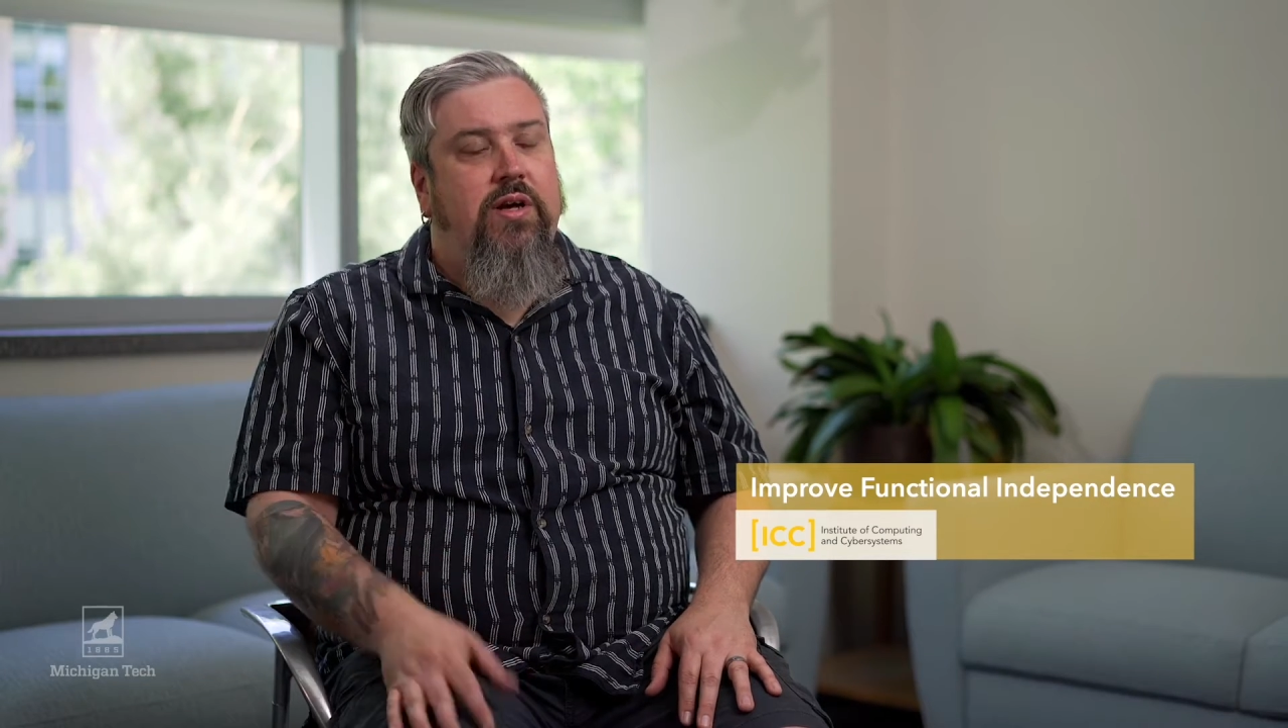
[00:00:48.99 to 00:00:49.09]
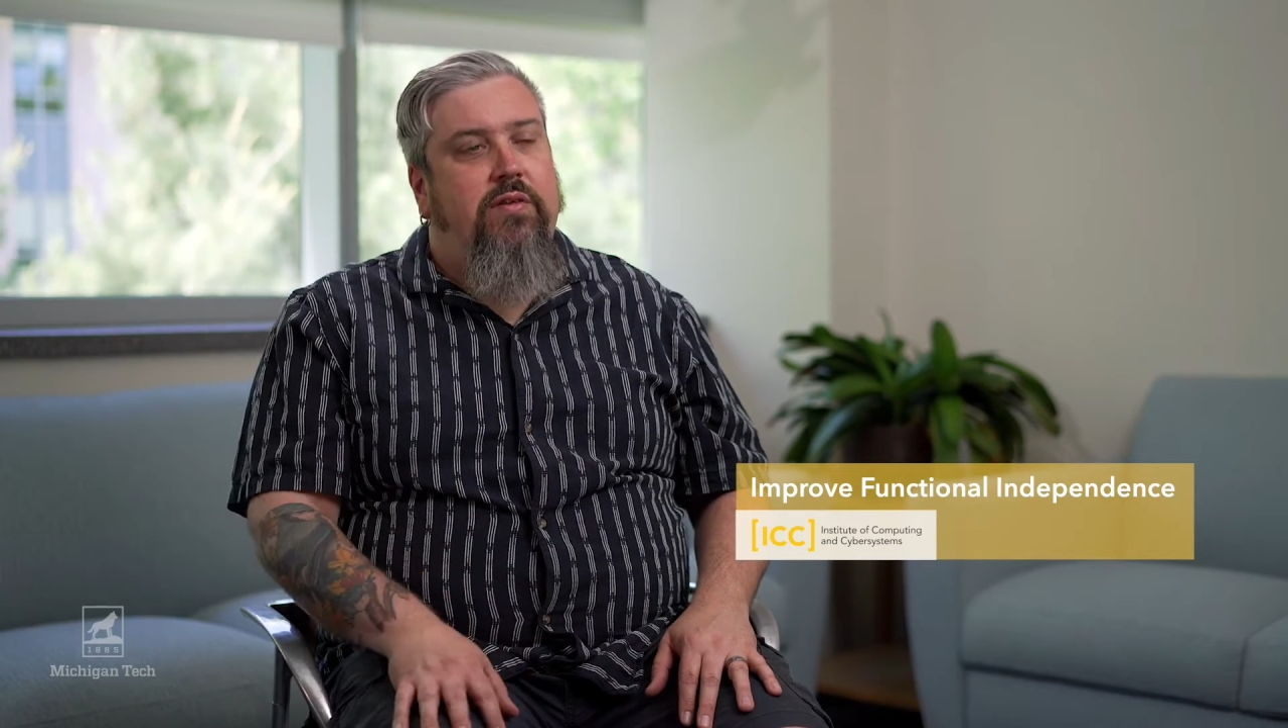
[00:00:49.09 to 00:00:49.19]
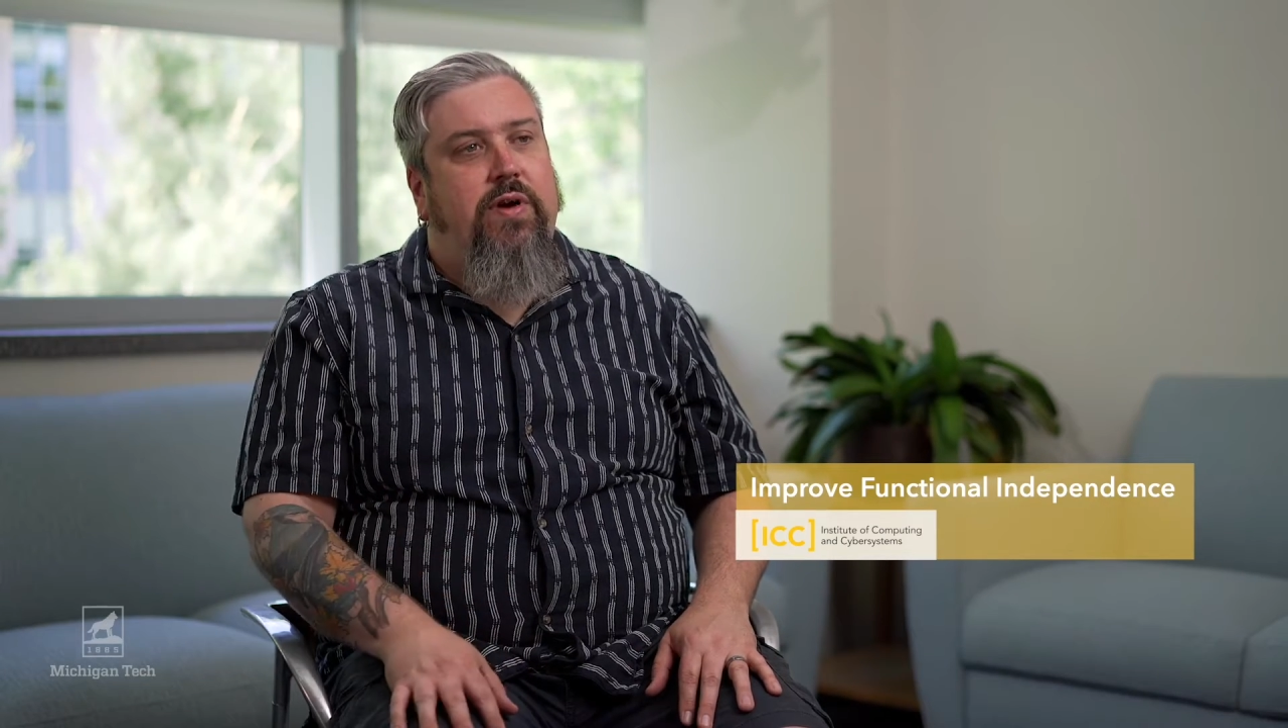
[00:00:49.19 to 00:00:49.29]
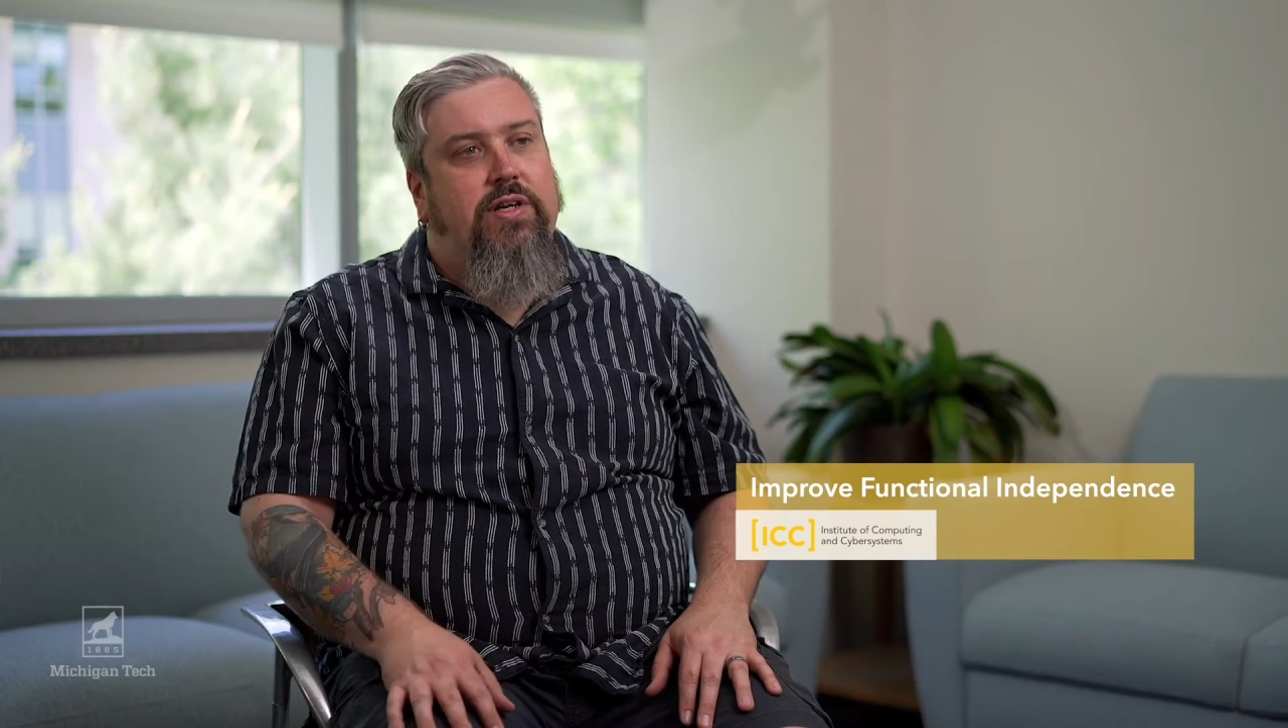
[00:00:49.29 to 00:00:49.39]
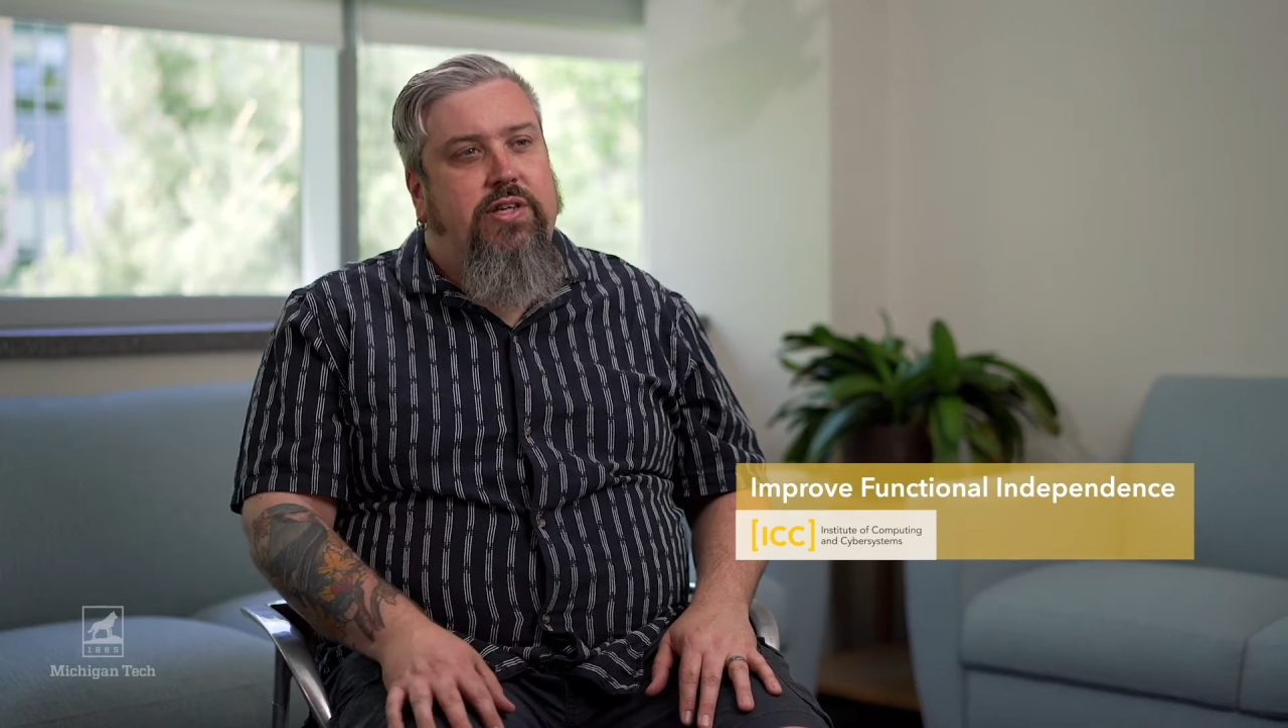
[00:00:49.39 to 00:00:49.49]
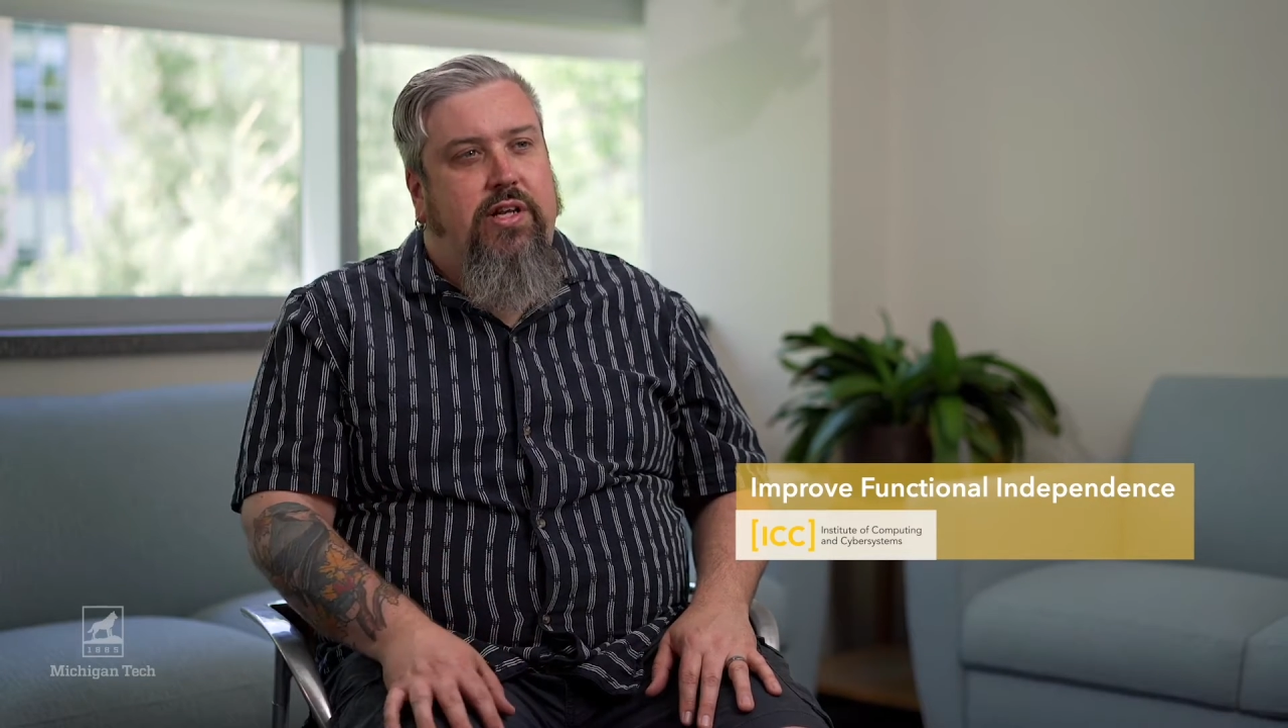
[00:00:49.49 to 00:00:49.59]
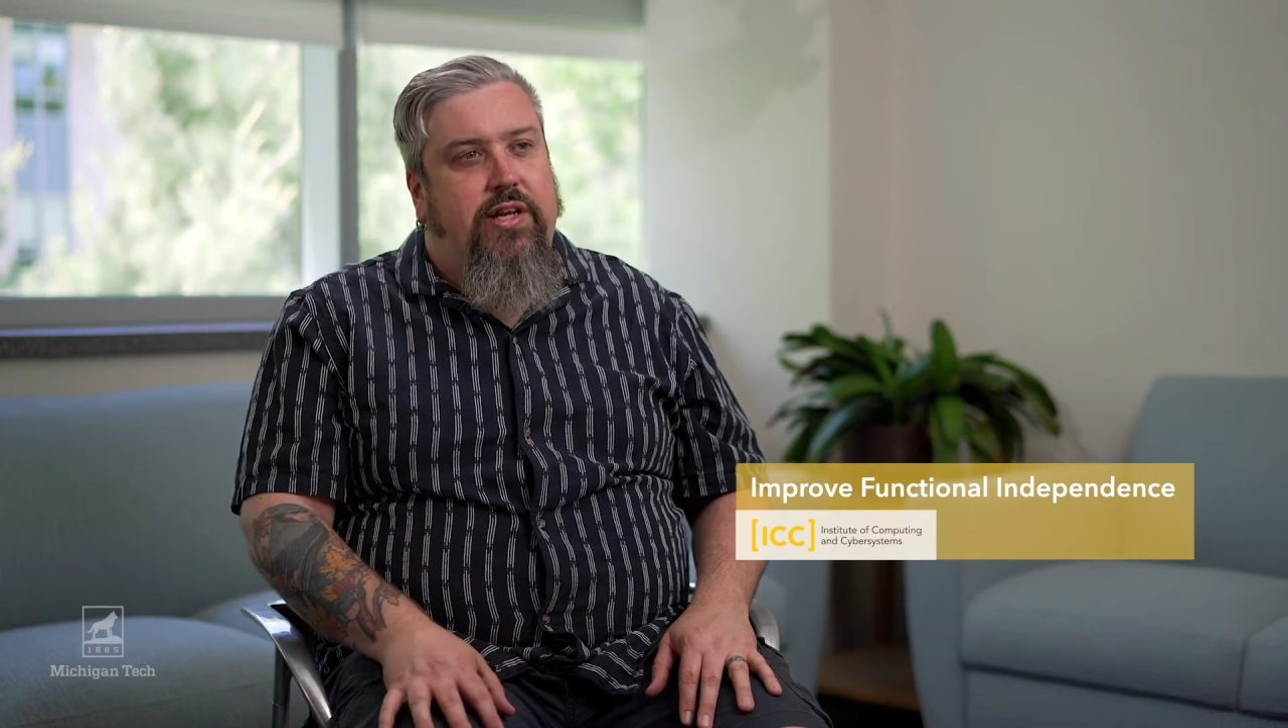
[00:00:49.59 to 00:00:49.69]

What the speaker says: functional